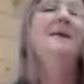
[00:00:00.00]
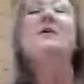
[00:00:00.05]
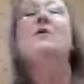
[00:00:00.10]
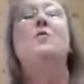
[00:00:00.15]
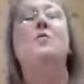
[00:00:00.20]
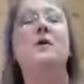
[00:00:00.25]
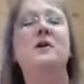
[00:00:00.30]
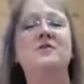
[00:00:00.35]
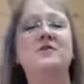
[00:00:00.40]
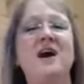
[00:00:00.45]

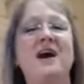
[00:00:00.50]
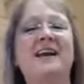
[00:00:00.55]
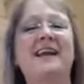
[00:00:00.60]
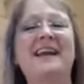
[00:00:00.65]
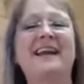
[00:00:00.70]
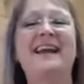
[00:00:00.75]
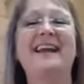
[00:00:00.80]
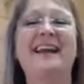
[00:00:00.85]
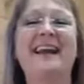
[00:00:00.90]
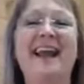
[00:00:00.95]
We're not
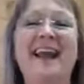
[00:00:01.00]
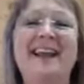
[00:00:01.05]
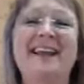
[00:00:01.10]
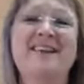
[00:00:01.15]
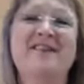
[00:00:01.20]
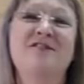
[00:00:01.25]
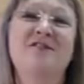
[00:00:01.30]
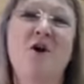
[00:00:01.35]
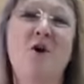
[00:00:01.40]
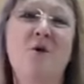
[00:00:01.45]
getting any
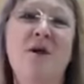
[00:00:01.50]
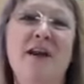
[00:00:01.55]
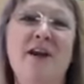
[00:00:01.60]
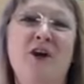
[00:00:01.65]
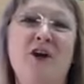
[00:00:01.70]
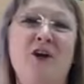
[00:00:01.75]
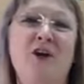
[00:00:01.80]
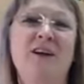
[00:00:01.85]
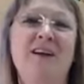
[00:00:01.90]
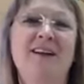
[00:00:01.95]
snow
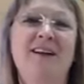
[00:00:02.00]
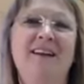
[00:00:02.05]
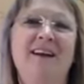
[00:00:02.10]
here.